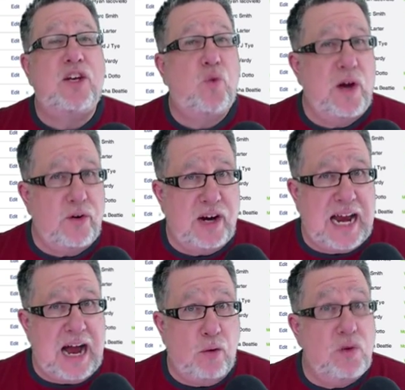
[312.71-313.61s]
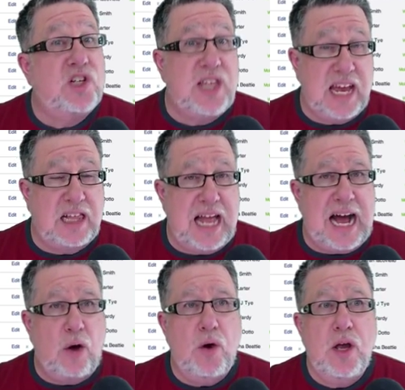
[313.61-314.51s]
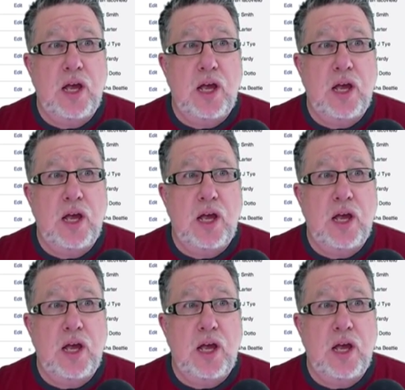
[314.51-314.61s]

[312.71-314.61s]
Twitter account, which they allow,